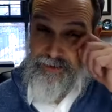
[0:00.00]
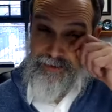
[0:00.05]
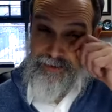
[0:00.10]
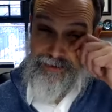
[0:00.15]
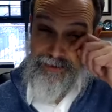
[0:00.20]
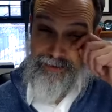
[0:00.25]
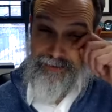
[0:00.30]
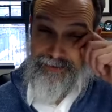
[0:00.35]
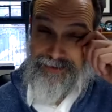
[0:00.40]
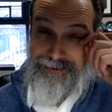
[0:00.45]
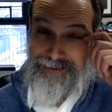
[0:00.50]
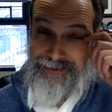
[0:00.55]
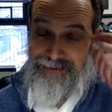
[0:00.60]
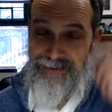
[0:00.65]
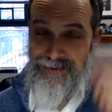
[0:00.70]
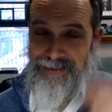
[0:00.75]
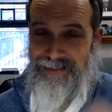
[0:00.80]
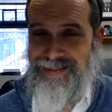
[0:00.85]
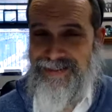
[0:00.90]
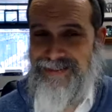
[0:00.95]
now
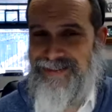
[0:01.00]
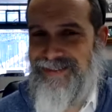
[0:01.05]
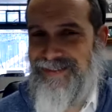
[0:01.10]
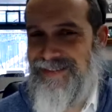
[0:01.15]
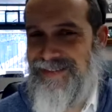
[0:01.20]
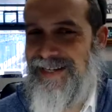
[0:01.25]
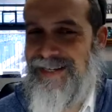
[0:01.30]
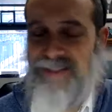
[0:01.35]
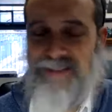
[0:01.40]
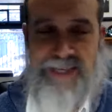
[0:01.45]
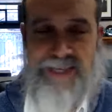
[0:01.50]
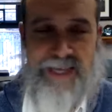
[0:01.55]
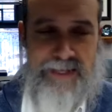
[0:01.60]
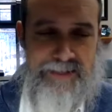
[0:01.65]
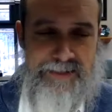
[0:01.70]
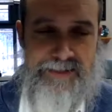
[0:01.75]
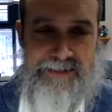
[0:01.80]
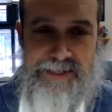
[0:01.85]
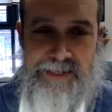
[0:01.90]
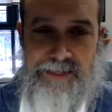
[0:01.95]
it's not
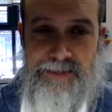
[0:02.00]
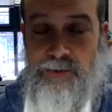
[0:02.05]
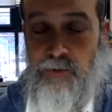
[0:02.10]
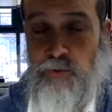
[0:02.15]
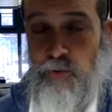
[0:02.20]
exactly the same they're